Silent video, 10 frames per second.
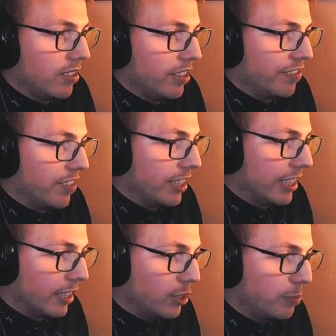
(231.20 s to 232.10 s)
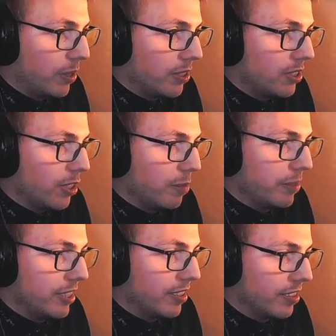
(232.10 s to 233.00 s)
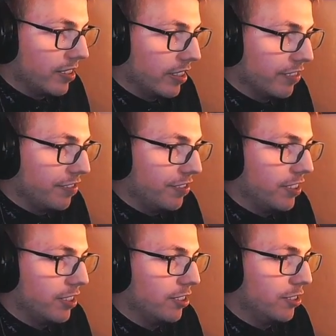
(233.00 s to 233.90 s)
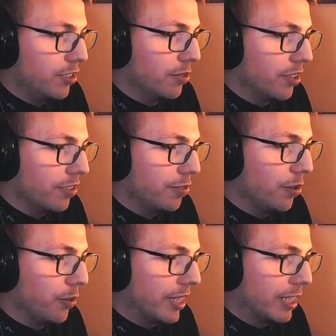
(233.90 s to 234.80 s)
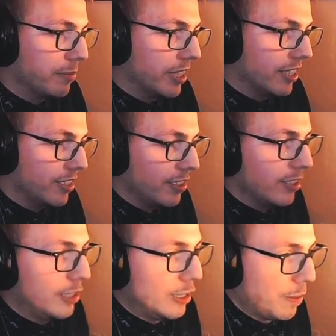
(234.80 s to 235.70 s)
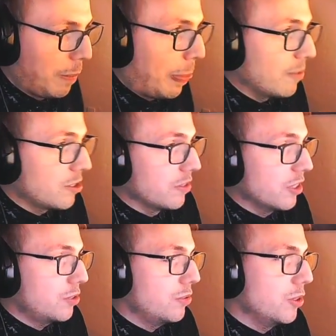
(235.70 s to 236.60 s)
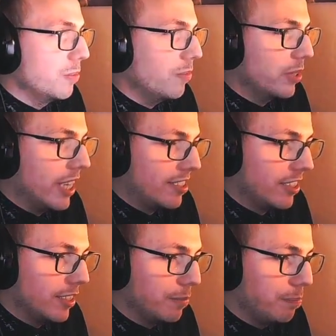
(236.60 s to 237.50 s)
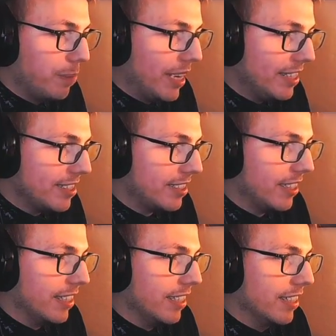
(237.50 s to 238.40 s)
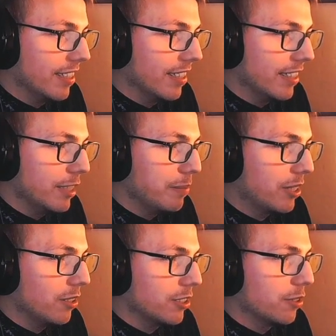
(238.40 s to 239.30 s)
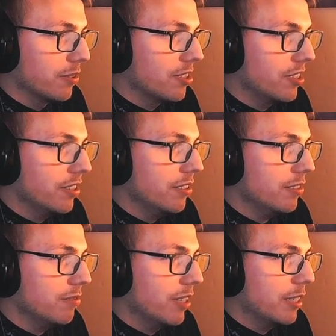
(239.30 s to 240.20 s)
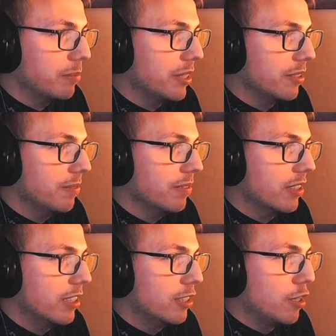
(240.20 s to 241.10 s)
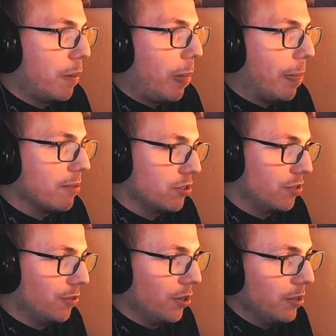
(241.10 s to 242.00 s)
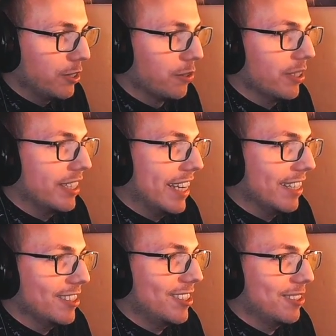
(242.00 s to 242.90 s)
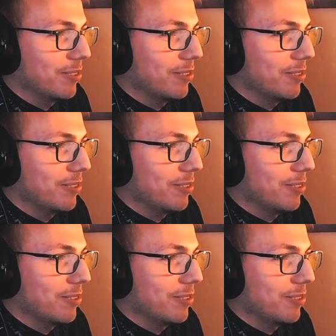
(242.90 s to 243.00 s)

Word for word: Definitely, and that spawns zombies instead of donut throwing enemies. So in this room, we actually bait an enemy called Donuteer, right up here, to throw a donut at us,